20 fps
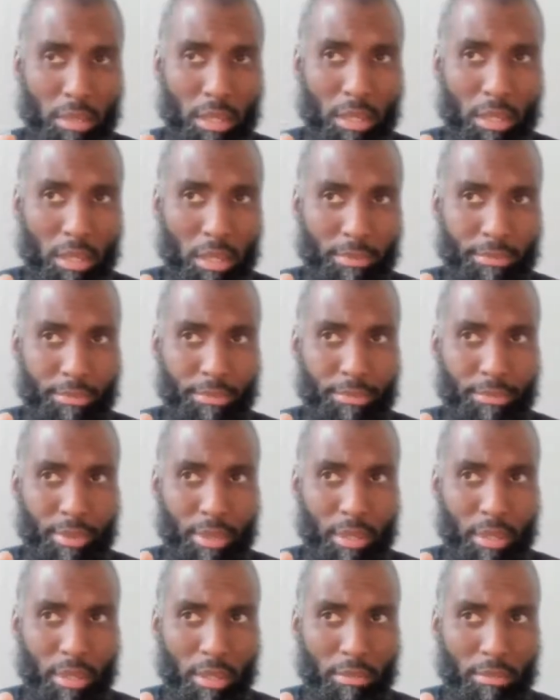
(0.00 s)

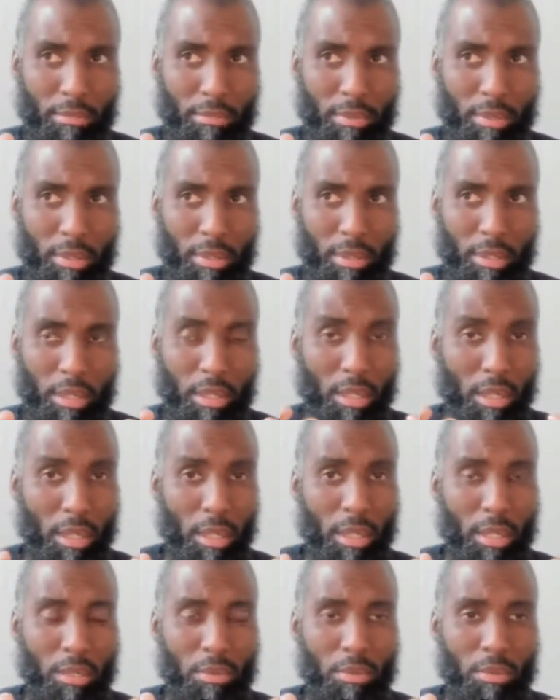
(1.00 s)

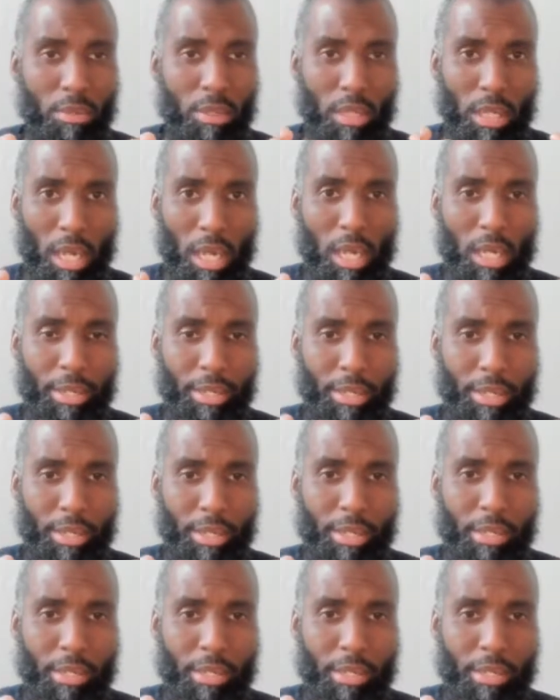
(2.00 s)
Allah or God